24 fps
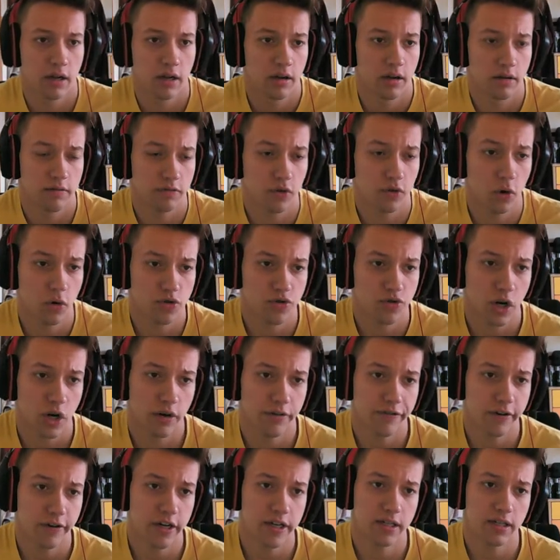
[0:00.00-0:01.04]
Voltron
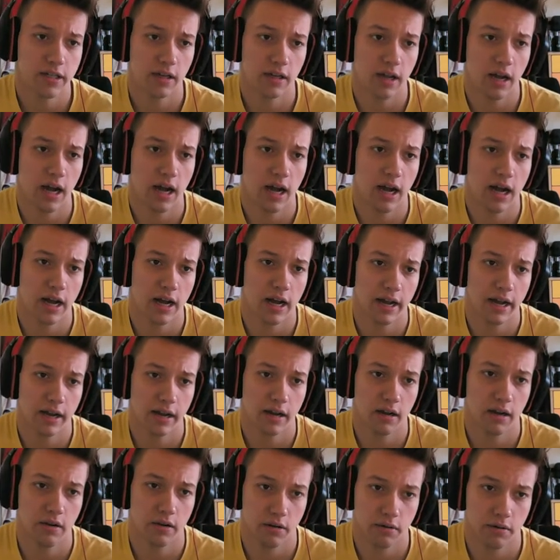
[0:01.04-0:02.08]
first.
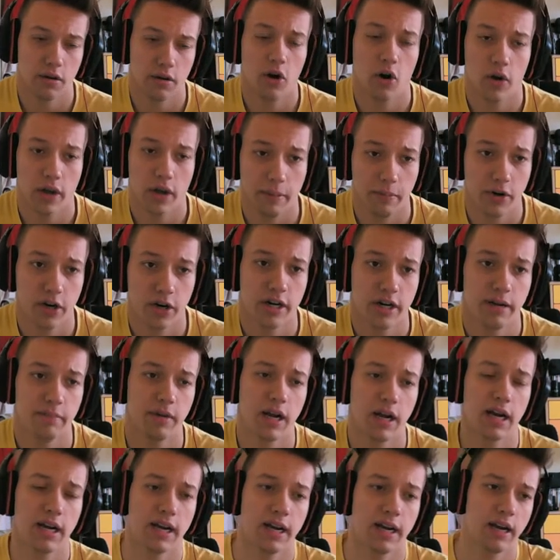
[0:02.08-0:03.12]
Okay, burn him,
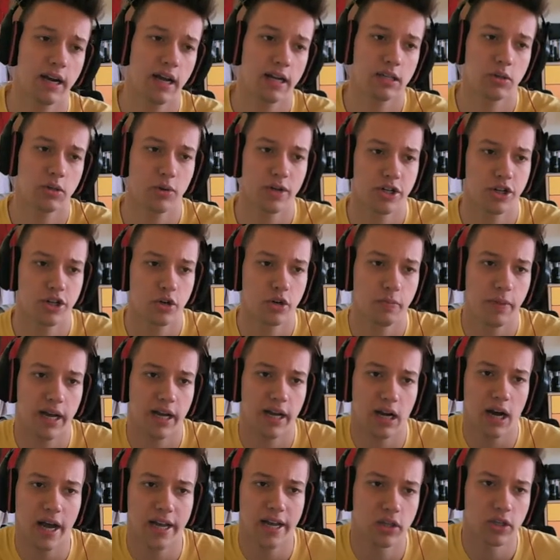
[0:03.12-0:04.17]
and then I switch into my
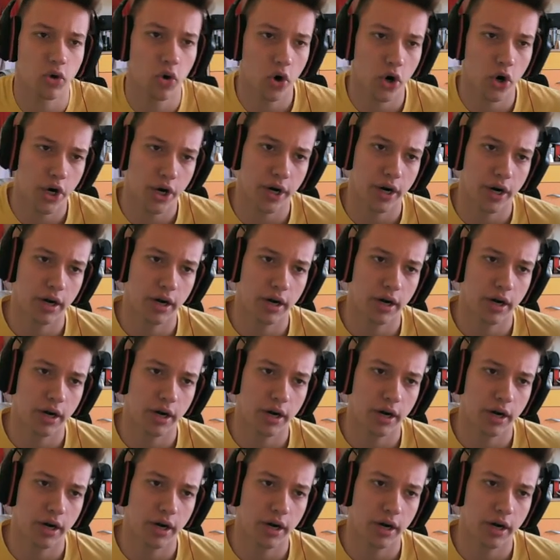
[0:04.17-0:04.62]
Gliscor.